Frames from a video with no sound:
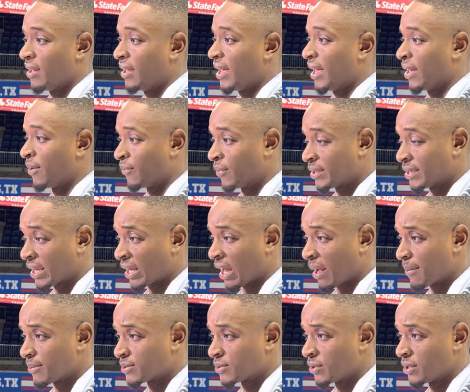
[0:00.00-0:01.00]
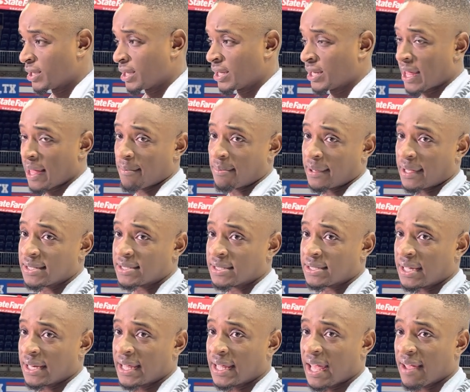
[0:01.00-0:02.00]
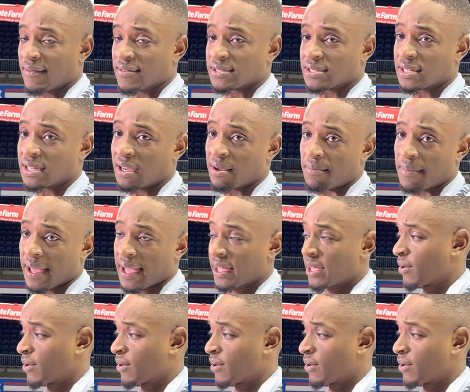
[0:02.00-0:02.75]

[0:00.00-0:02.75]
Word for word: And with that opportunity and that blessing that he gave us to come back